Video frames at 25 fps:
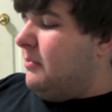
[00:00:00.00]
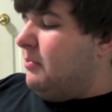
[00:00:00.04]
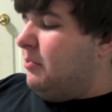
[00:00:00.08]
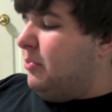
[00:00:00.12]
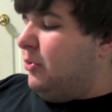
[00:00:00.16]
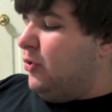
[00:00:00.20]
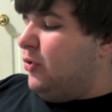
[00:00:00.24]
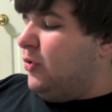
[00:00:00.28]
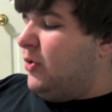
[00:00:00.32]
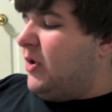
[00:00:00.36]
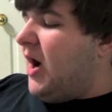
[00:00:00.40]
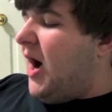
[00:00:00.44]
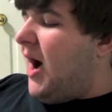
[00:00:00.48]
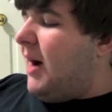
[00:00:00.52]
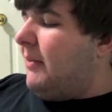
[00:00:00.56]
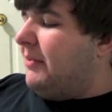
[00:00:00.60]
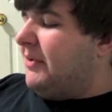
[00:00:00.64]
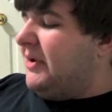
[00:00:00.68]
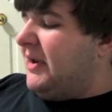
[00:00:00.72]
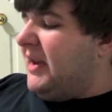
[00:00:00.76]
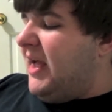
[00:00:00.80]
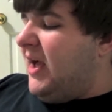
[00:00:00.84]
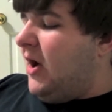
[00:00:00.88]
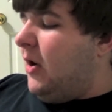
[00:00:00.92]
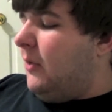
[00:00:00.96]
Blue
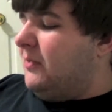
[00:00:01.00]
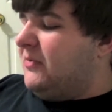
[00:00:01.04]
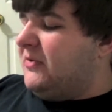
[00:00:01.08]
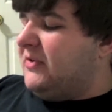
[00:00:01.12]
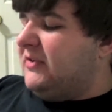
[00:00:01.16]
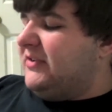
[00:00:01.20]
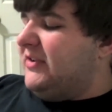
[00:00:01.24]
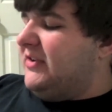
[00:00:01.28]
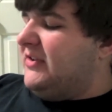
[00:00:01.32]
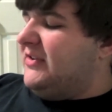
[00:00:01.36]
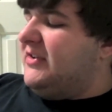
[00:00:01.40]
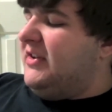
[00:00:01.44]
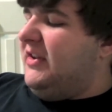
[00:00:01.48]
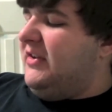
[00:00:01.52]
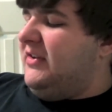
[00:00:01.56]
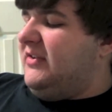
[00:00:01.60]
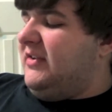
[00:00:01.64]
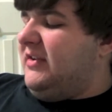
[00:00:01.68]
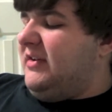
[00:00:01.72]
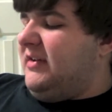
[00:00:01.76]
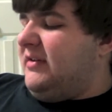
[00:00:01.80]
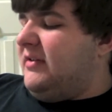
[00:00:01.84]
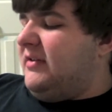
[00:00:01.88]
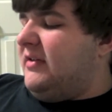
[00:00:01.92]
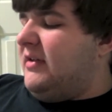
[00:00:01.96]
Goblin helps his
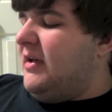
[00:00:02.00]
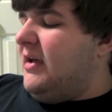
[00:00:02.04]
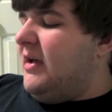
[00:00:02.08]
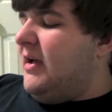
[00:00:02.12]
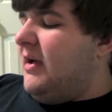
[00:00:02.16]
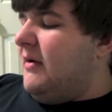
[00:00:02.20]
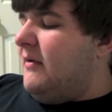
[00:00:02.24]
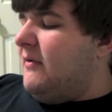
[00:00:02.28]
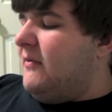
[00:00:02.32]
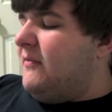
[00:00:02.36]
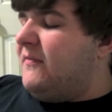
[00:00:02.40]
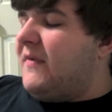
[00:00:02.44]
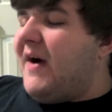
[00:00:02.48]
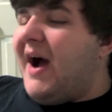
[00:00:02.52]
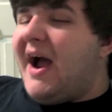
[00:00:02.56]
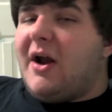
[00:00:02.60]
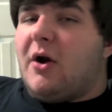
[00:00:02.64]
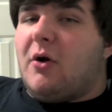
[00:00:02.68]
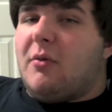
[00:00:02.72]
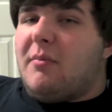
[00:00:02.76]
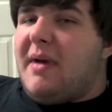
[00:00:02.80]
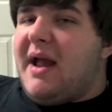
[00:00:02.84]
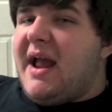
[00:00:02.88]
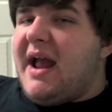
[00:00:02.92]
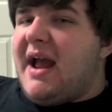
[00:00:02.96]
assistant.
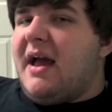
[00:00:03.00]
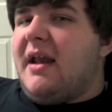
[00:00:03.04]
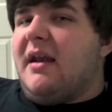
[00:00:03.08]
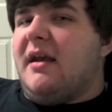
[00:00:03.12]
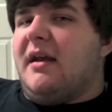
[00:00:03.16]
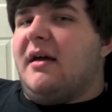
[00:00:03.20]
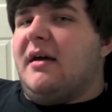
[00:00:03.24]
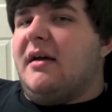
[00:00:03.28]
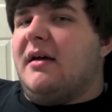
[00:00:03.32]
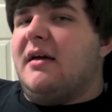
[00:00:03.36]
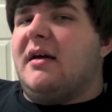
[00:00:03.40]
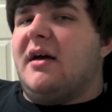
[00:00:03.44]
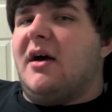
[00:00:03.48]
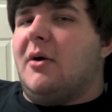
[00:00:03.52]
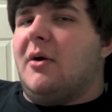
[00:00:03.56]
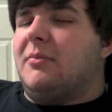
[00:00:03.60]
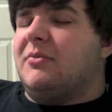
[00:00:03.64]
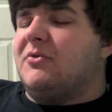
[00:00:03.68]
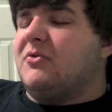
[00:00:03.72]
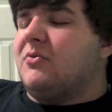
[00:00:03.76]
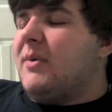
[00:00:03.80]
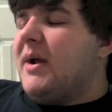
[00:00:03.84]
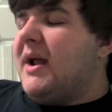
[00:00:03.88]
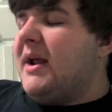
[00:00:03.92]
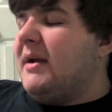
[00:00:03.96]
Fireman
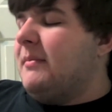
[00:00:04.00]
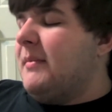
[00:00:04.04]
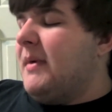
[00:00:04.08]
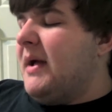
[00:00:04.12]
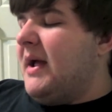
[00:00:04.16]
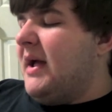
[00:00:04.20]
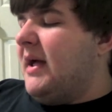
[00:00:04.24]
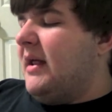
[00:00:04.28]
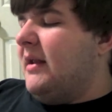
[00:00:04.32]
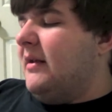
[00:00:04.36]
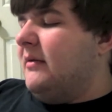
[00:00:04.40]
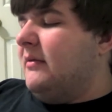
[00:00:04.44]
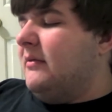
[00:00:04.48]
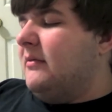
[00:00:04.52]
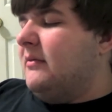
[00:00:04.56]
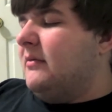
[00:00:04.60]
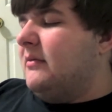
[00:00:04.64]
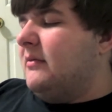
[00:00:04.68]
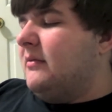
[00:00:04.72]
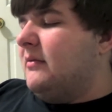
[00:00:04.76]
helps Rainman.